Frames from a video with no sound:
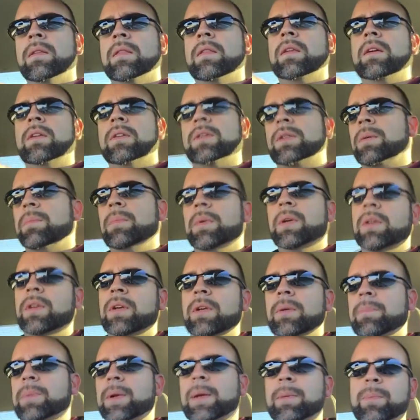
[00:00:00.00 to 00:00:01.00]
There's a
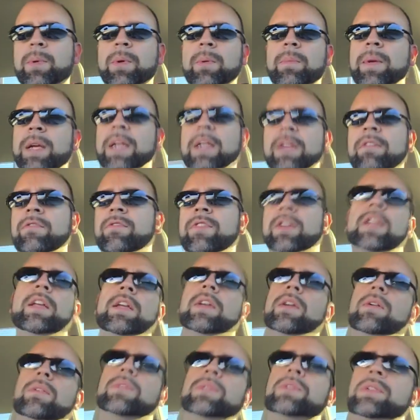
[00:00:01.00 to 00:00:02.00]
million people making
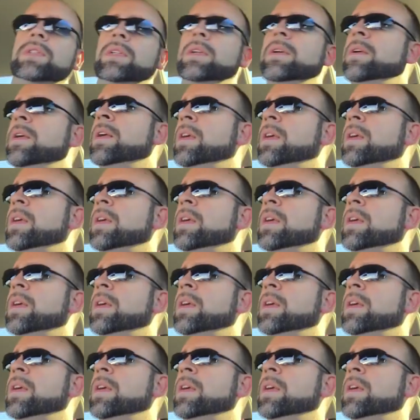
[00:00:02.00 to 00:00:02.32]
videos.